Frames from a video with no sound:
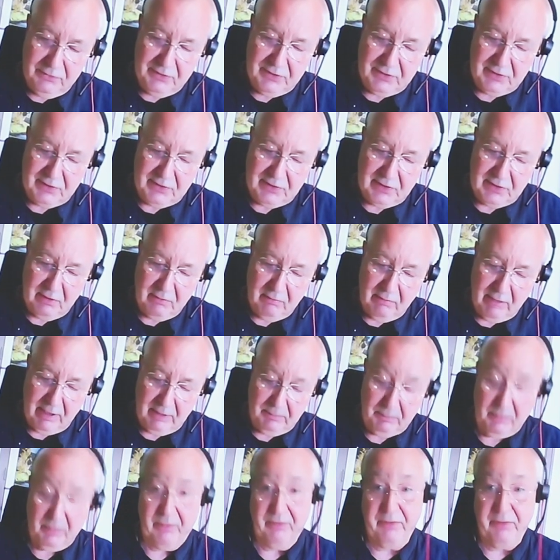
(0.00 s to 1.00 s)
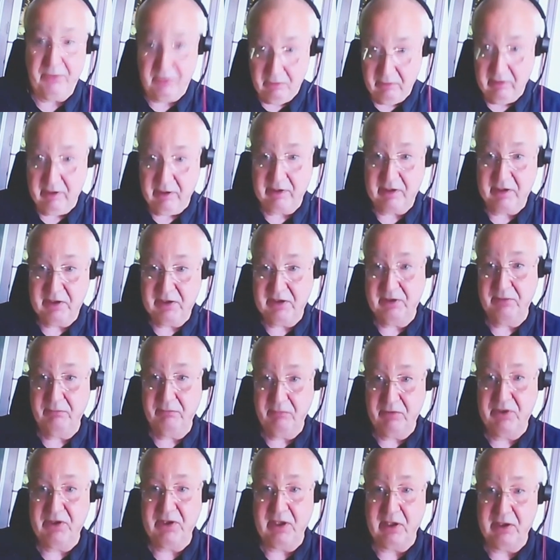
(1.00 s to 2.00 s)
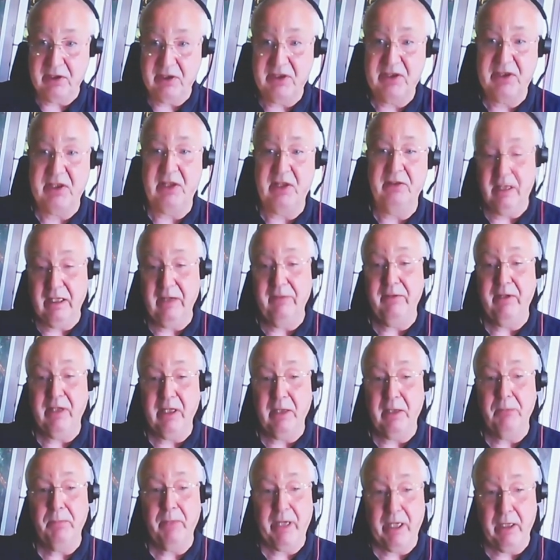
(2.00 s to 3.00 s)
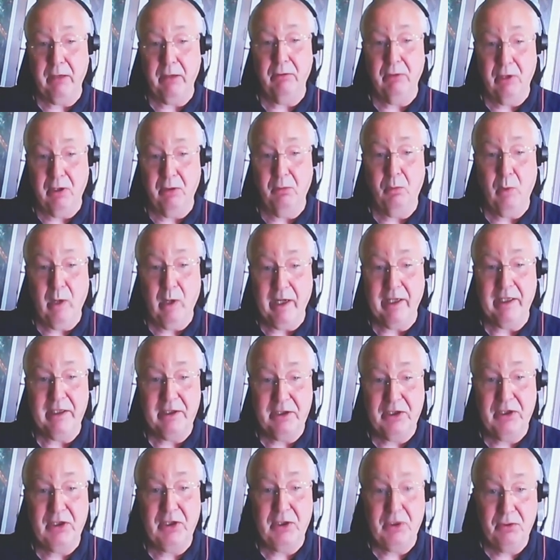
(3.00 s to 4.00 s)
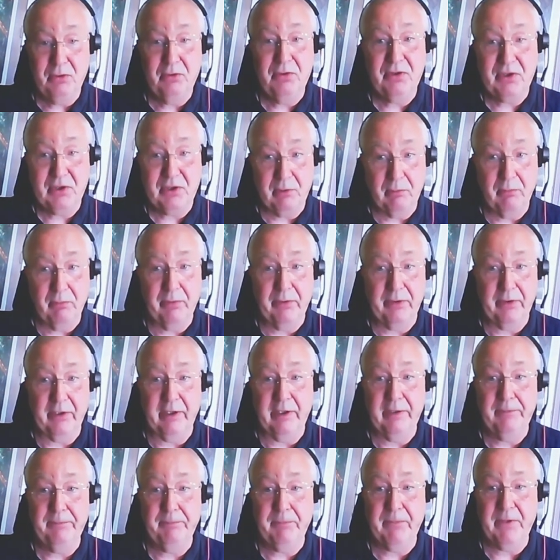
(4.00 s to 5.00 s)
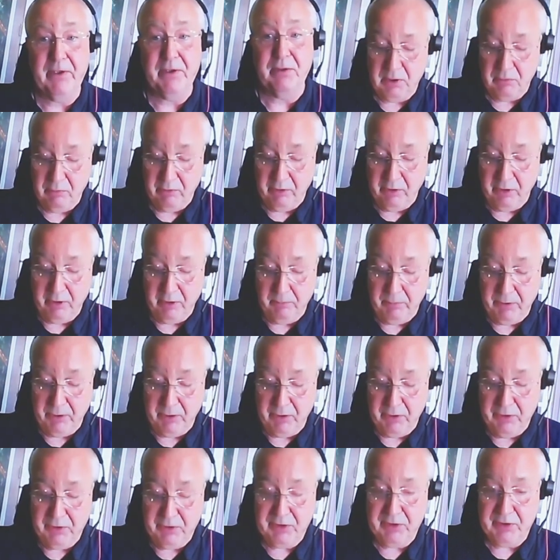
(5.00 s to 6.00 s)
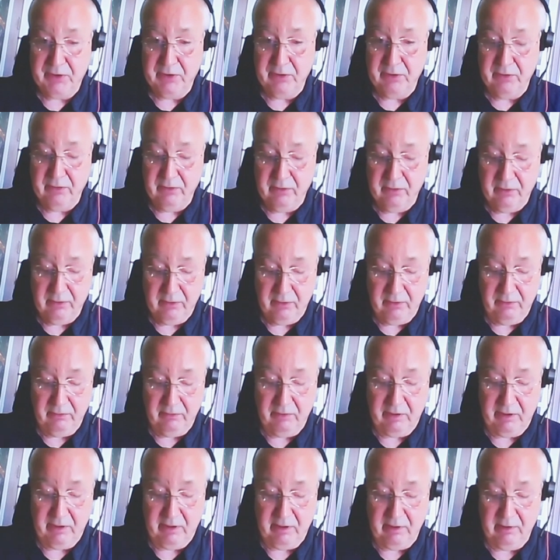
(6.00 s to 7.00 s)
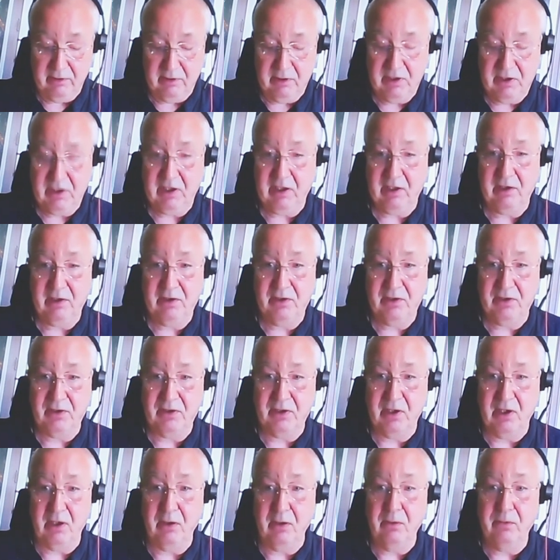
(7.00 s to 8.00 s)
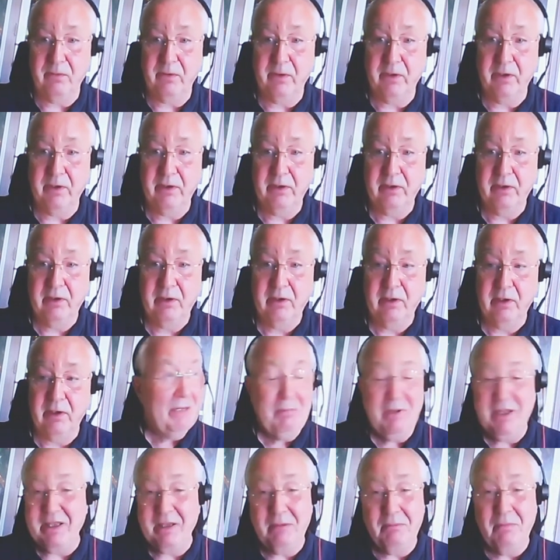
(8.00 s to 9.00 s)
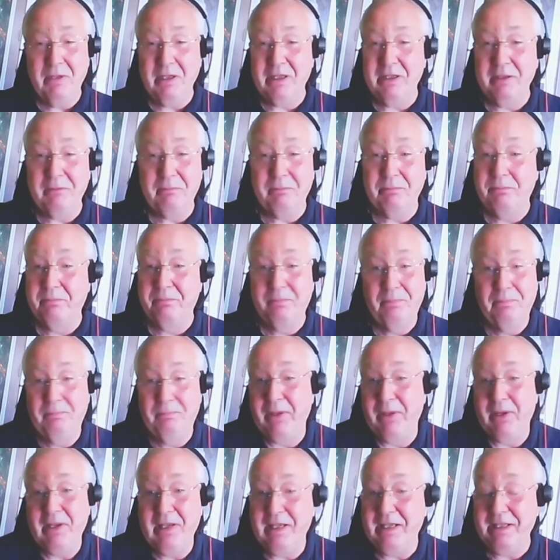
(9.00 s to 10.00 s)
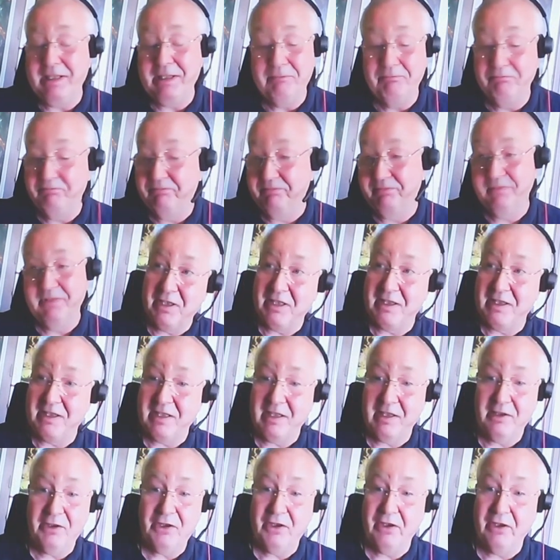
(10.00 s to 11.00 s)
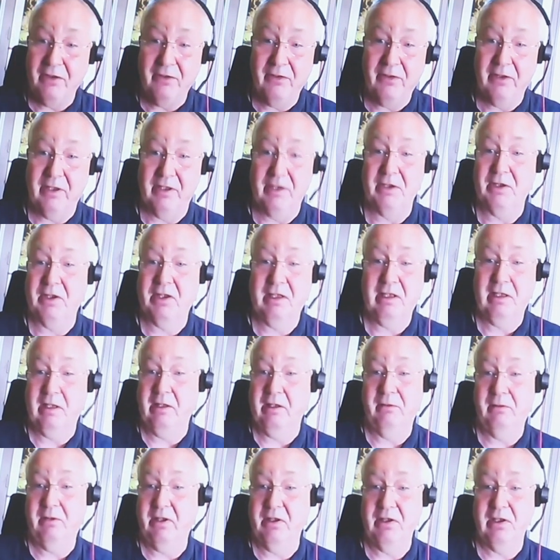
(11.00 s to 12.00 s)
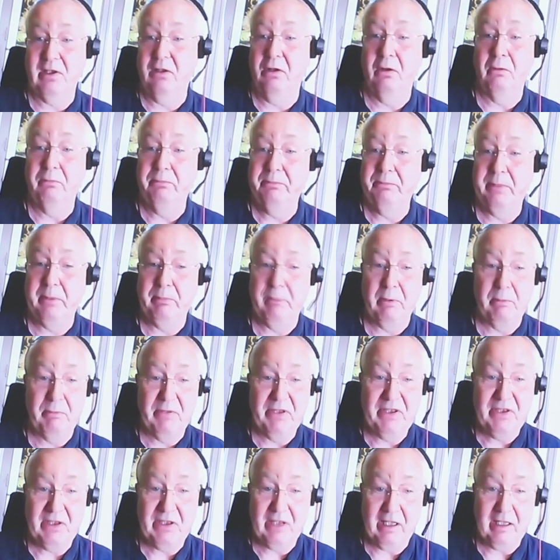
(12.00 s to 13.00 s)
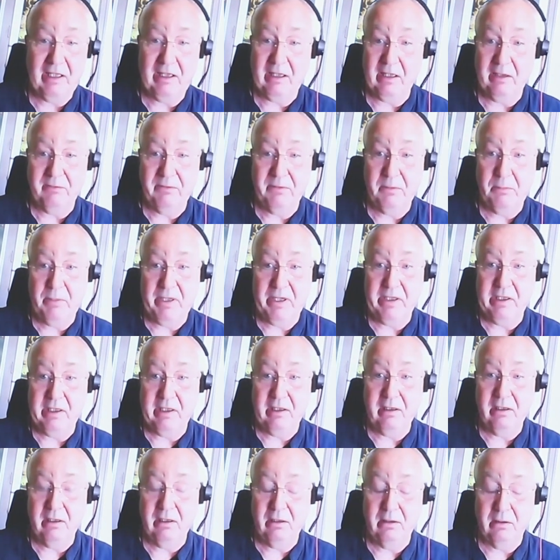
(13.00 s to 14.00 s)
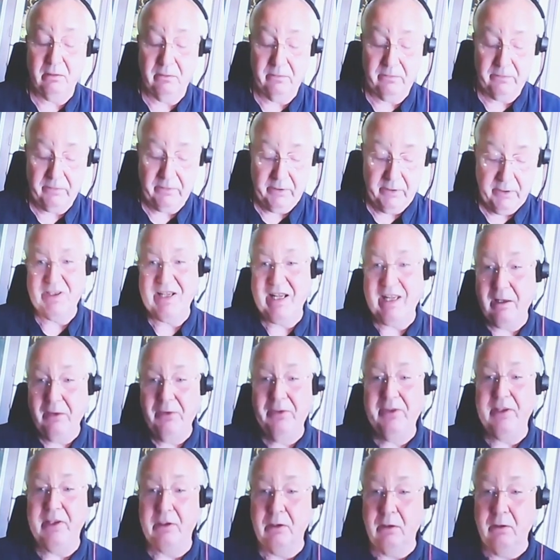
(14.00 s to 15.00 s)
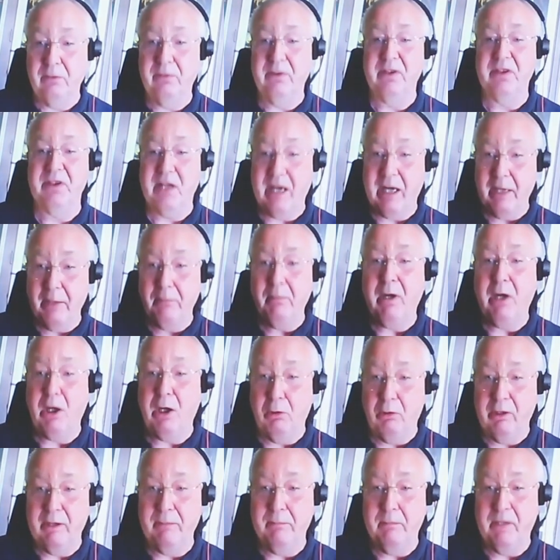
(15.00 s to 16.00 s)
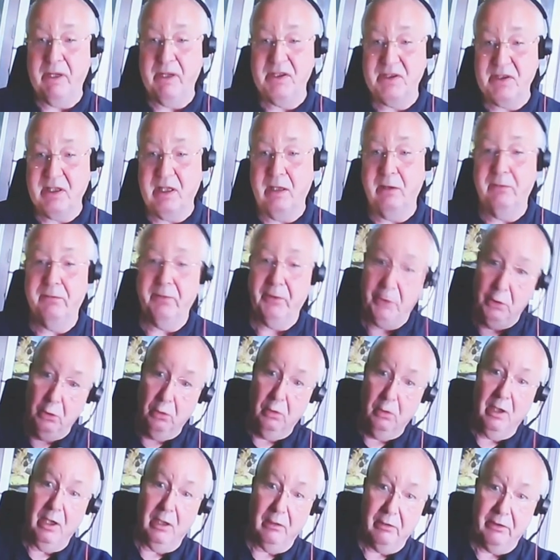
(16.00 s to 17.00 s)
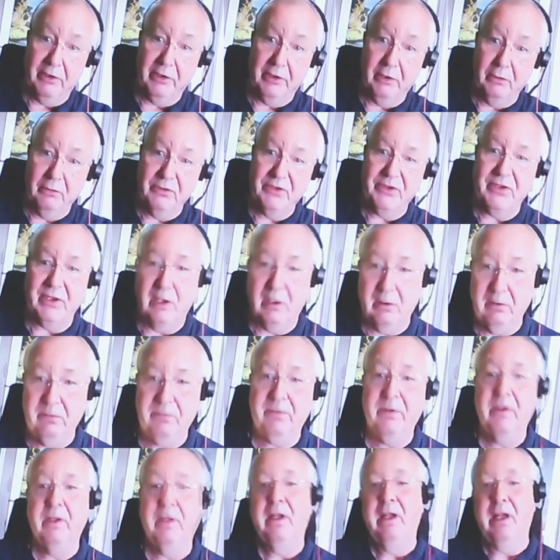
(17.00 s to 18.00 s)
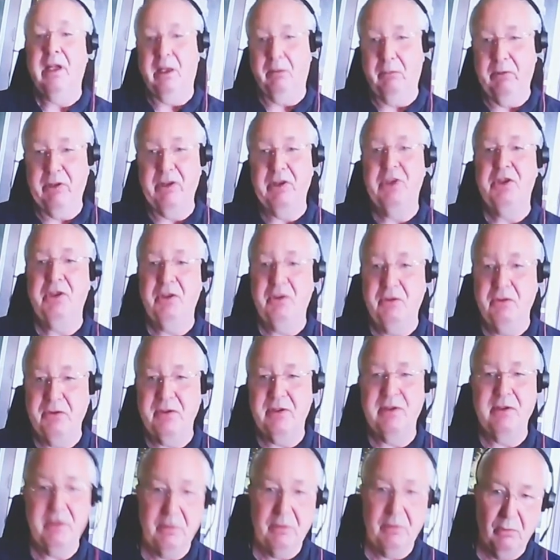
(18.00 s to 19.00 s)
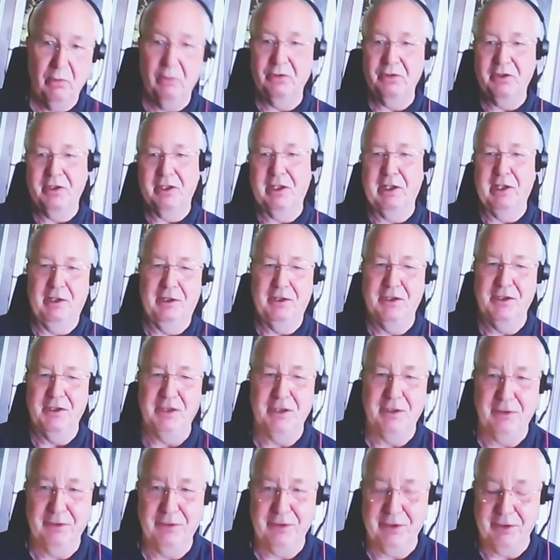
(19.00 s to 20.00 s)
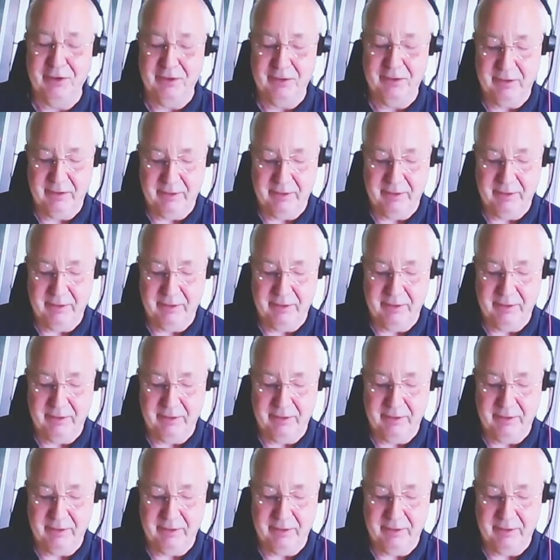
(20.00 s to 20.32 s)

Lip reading: also happen through, like I was saying, giving our power away to something, to another person who kind of takes us over. I mean, that might be good intention things, kind of, because a lot of people mistake that for being in love. But healthy love is I'm holding myself and you're holding yourself, and we're choosing to walk together, sort of